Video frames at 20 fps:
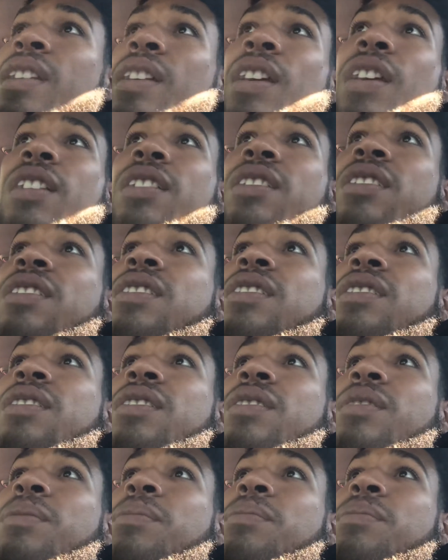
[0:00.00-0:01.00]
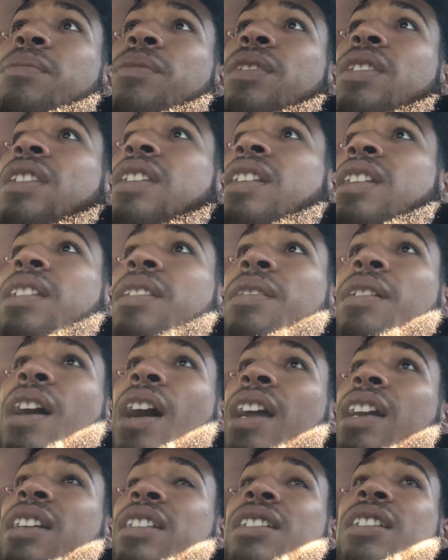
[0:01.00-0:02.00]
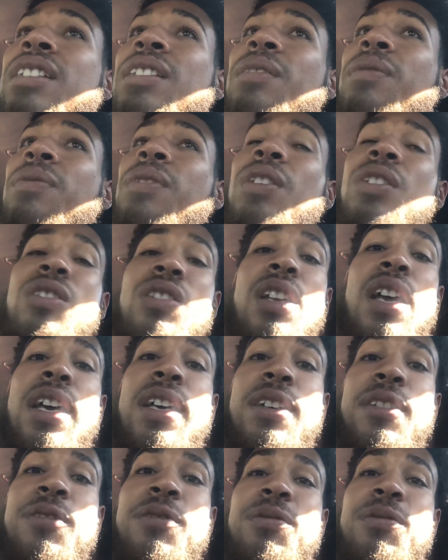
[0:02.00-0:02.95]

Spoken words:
it's honestly feels like